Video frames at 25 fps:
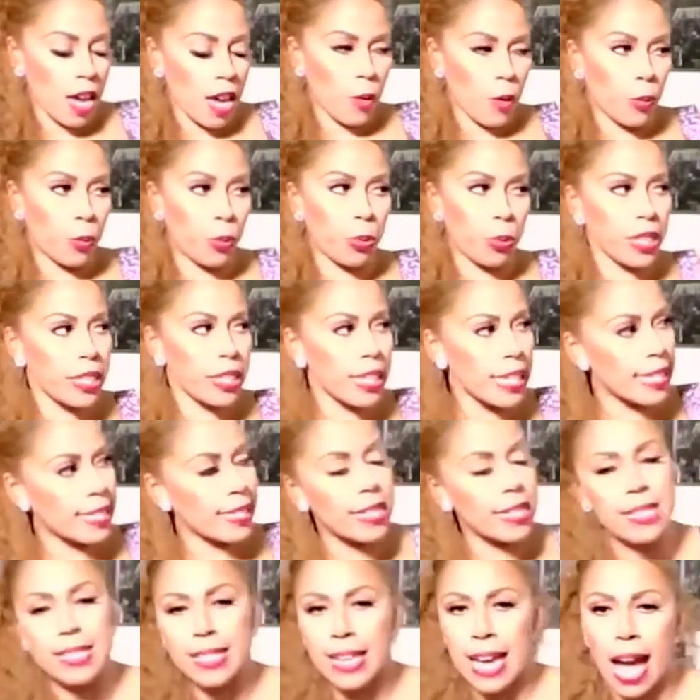really
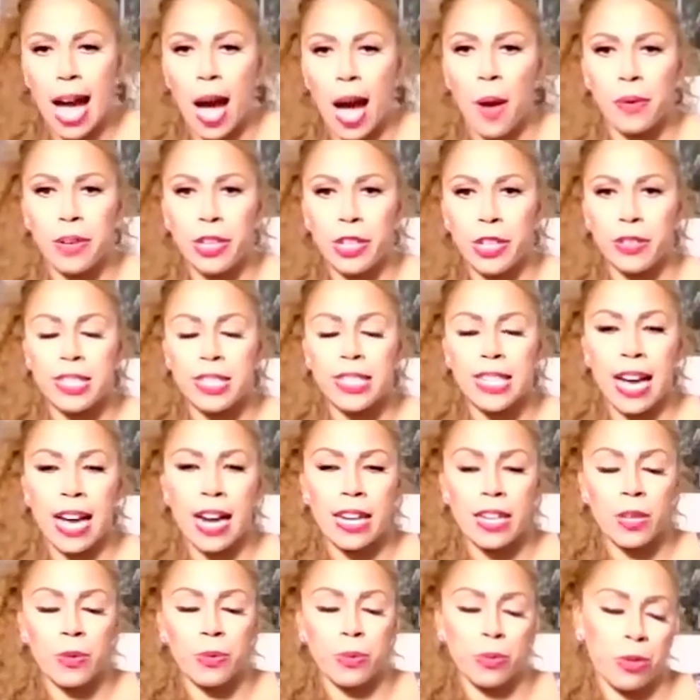sit down in your
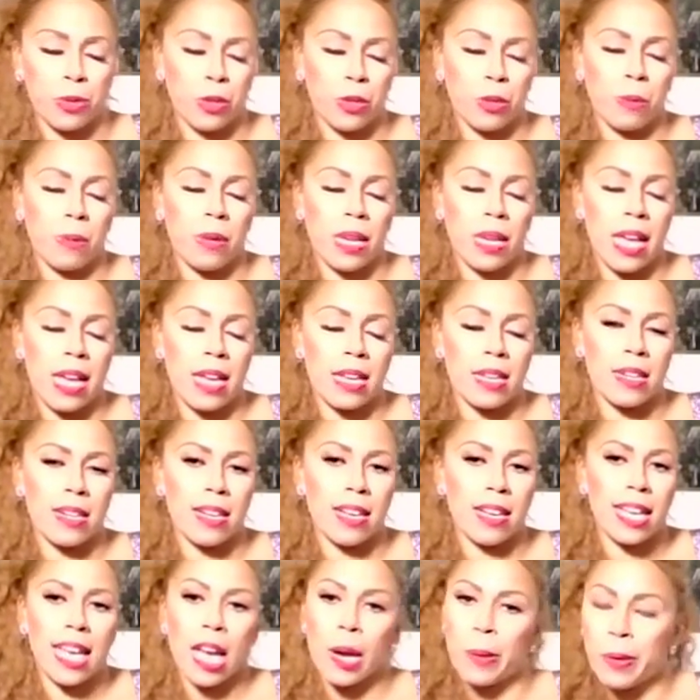dining room
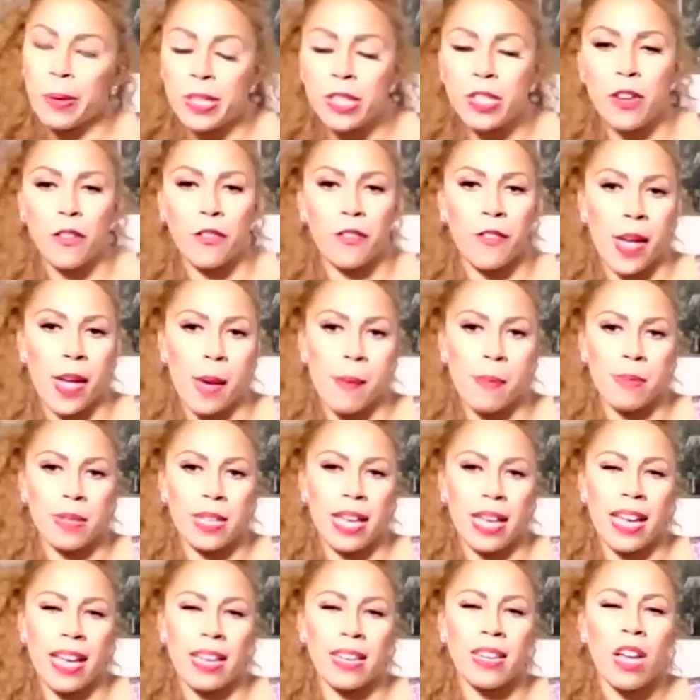and get with your
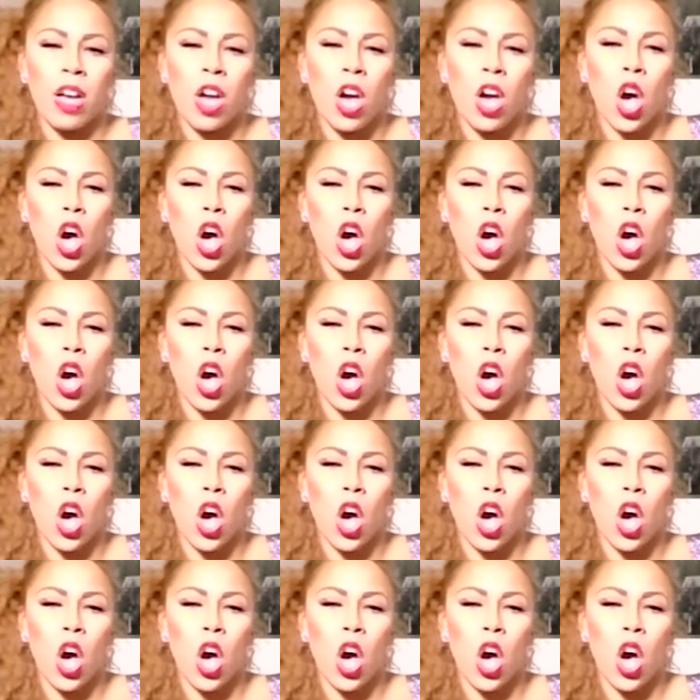family and